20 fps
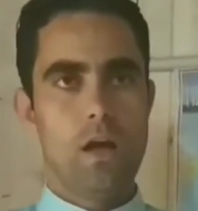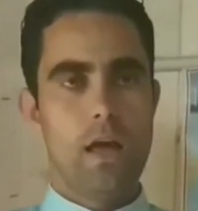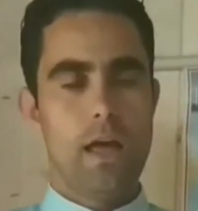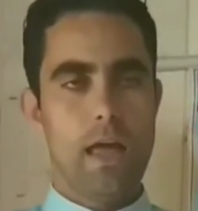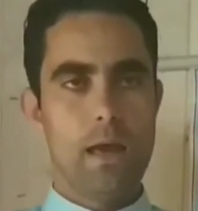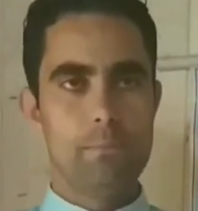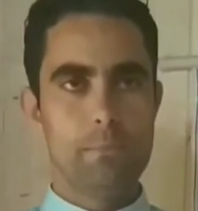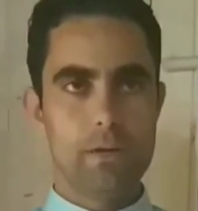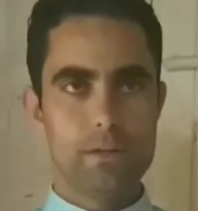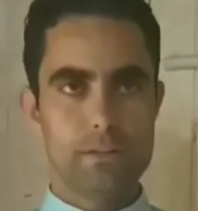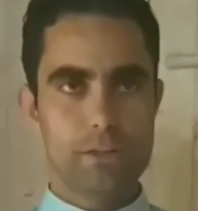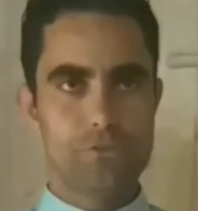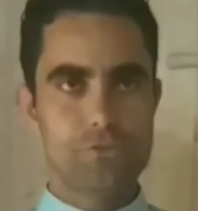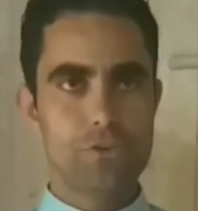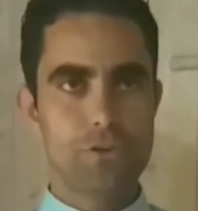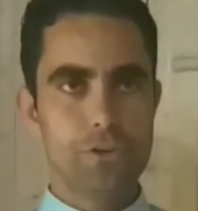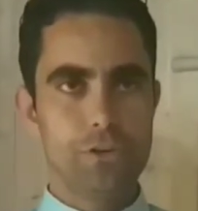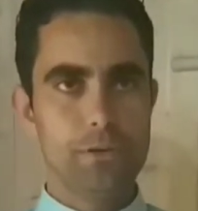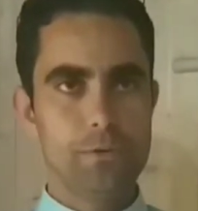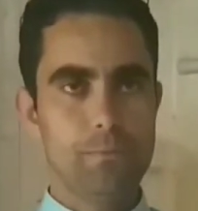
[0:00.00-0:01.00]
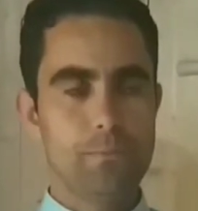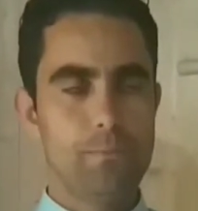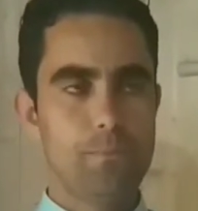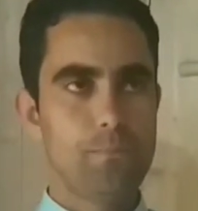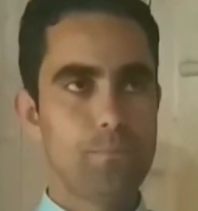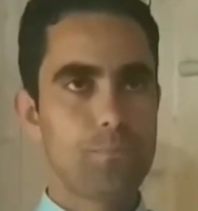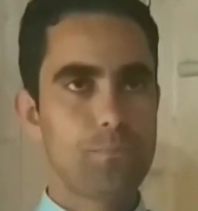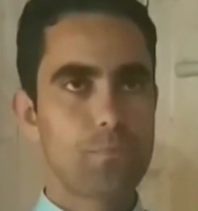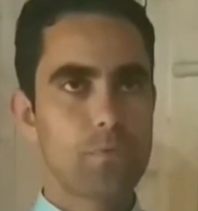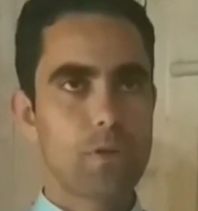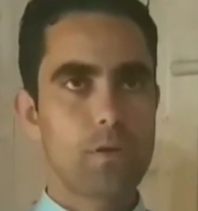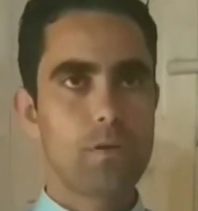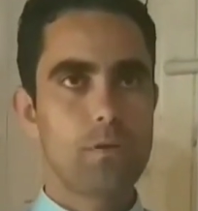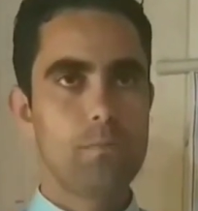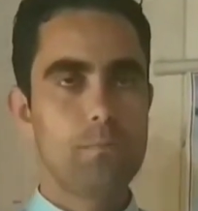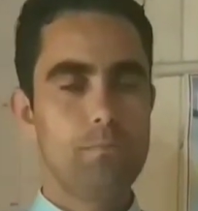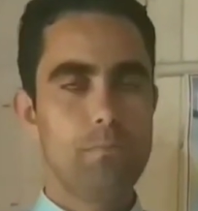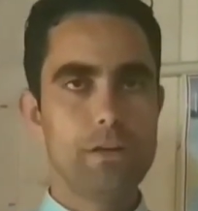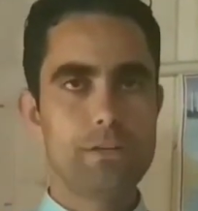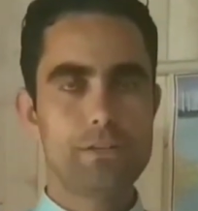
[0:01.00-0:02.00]
among the three
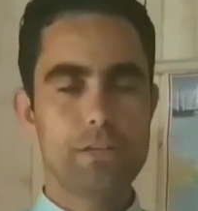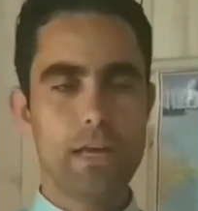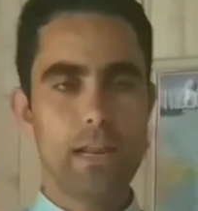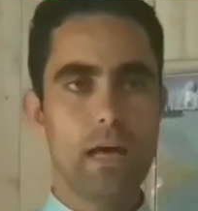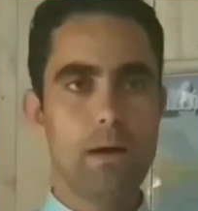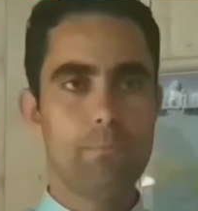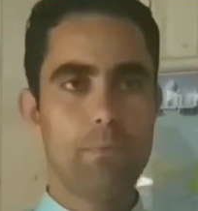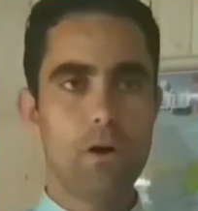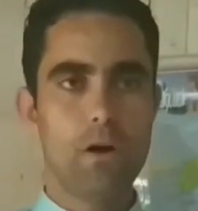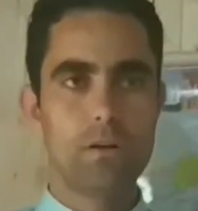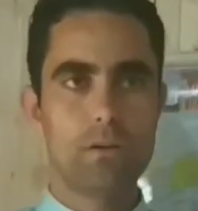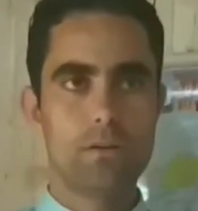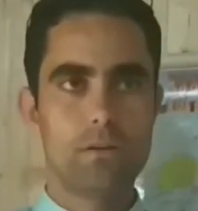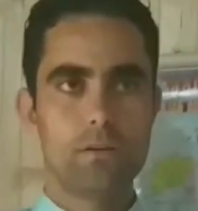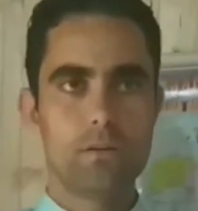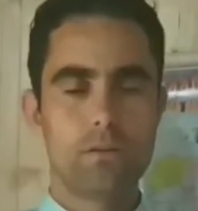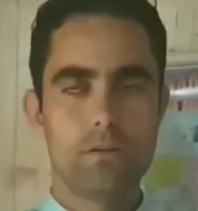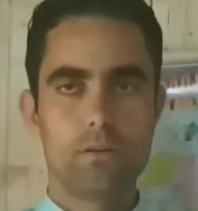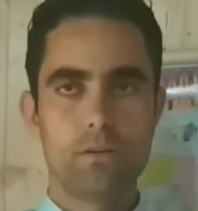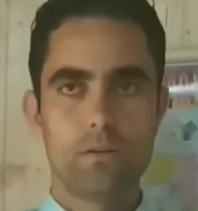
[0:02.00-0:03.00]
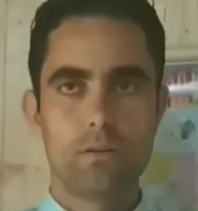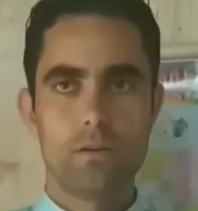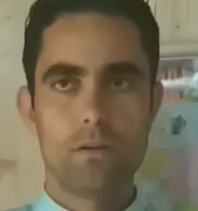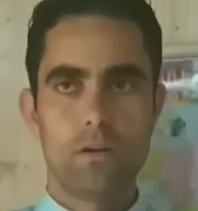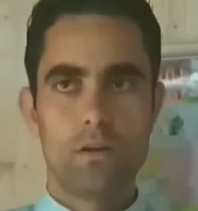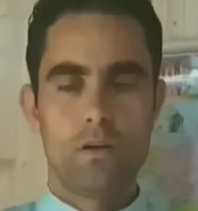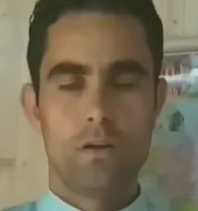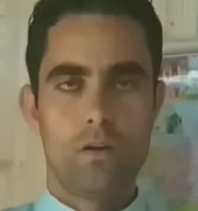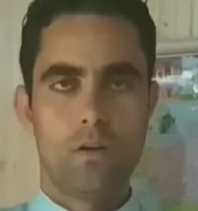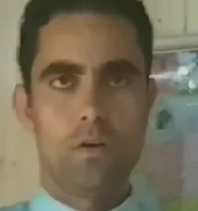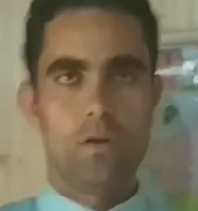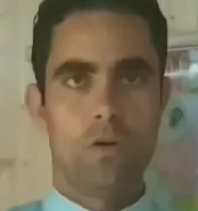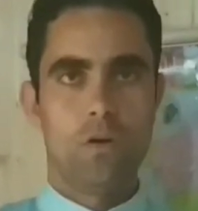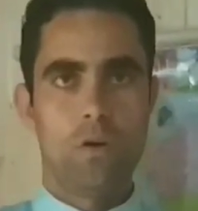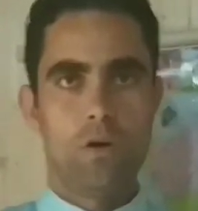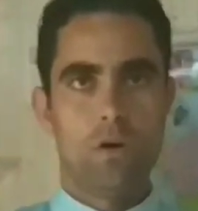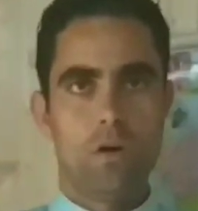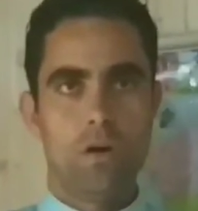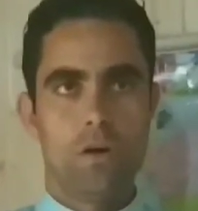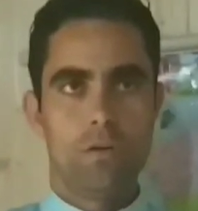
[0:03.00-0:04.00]
may tell upon
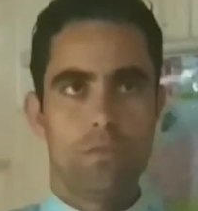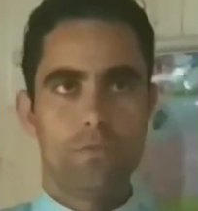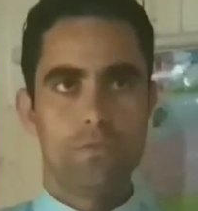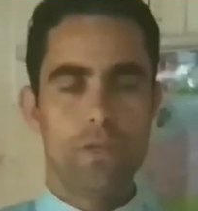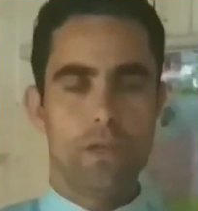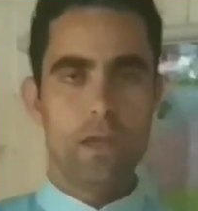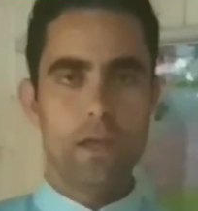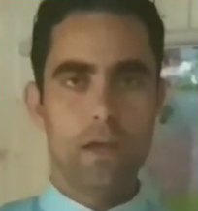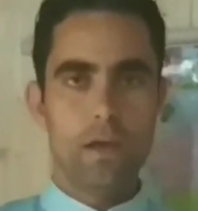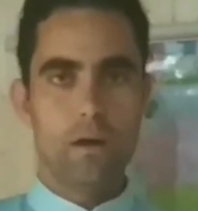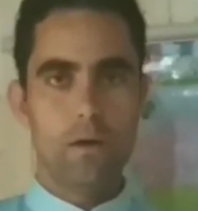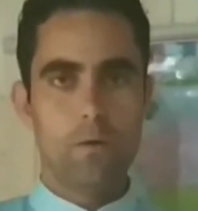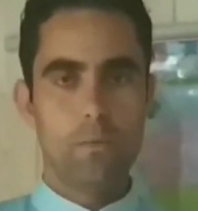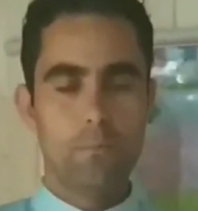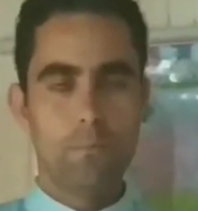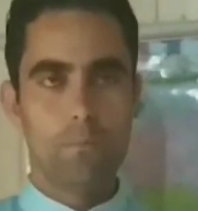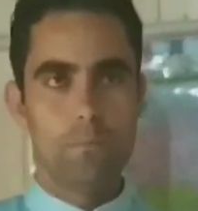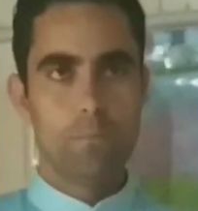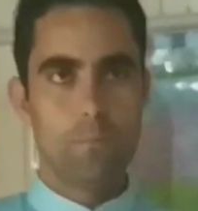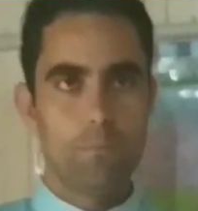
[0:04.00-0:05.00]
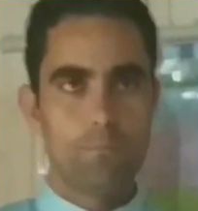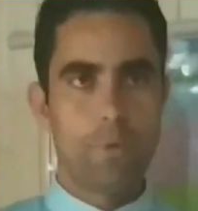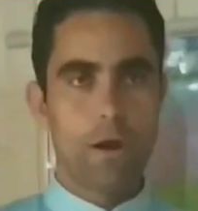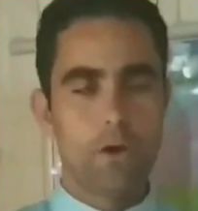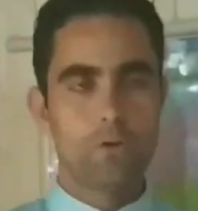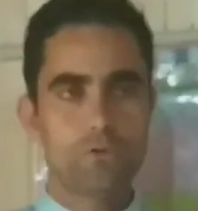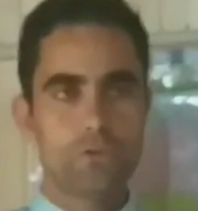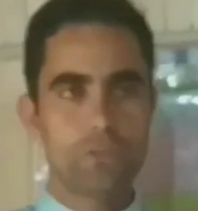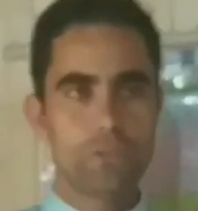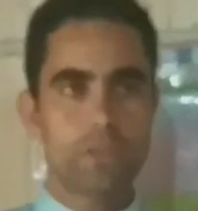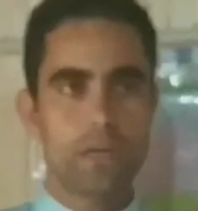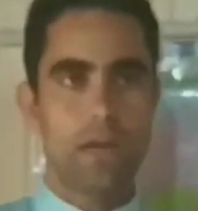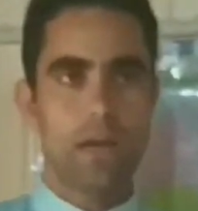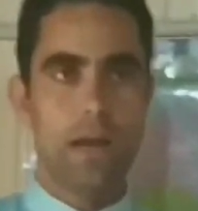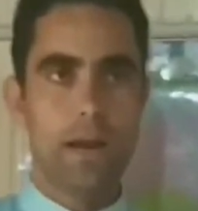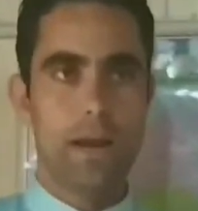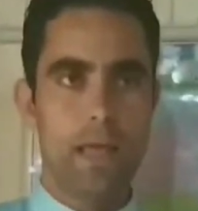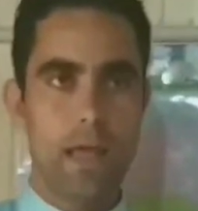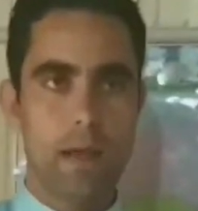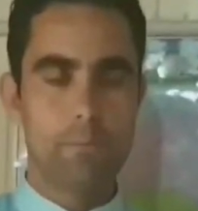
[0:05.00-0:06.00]
the biotic
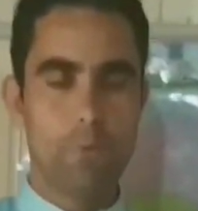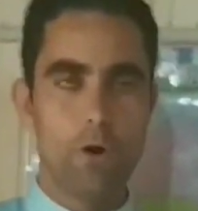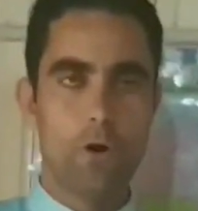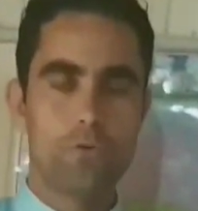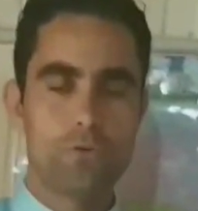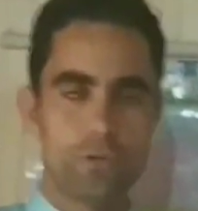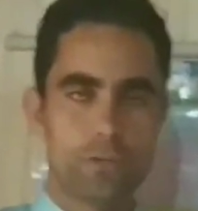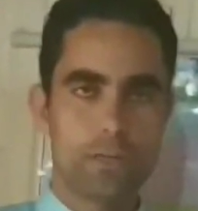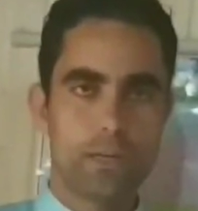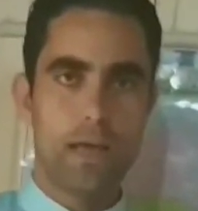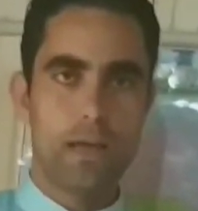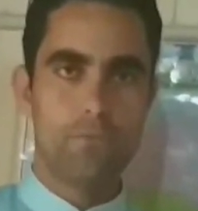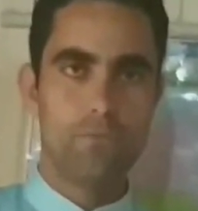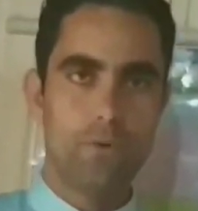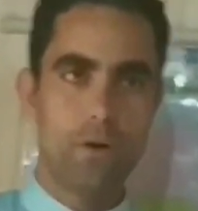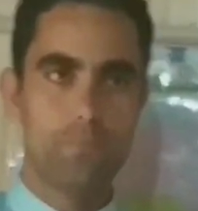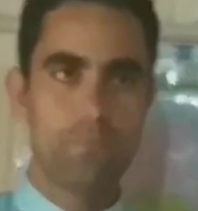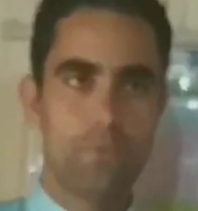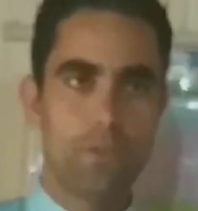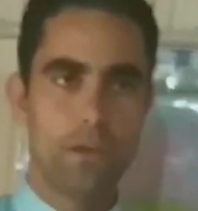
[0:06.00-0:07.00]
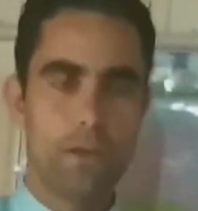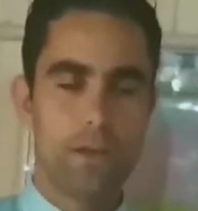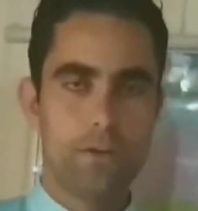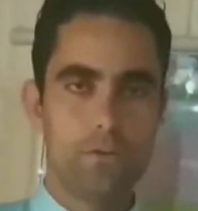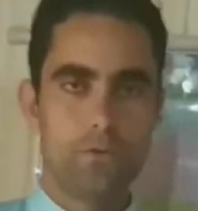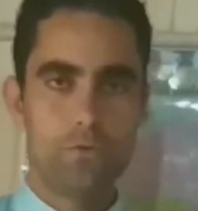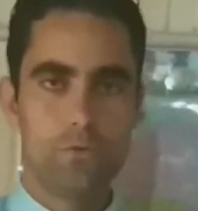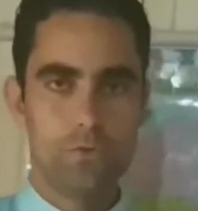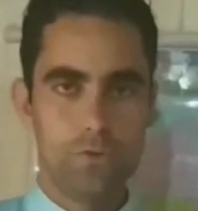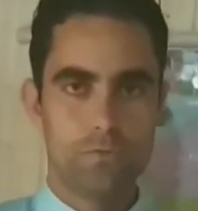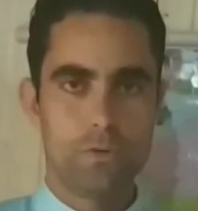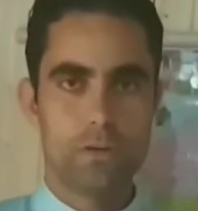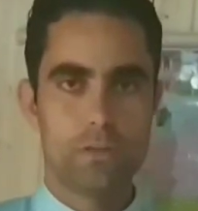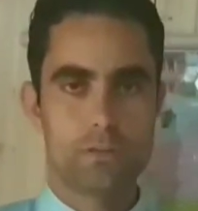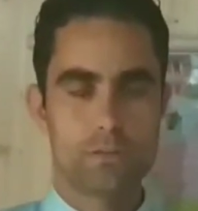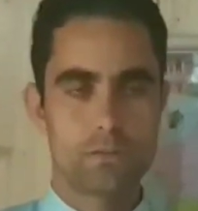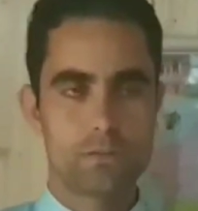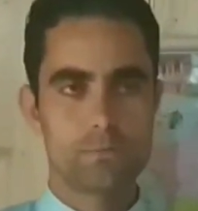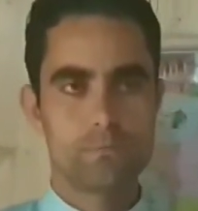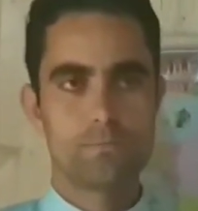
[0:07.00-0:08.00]
and abiotic life of the
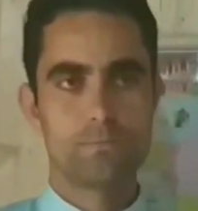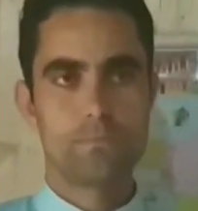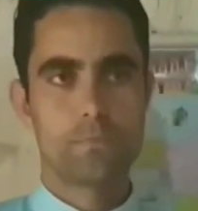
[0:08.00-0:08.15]
universe.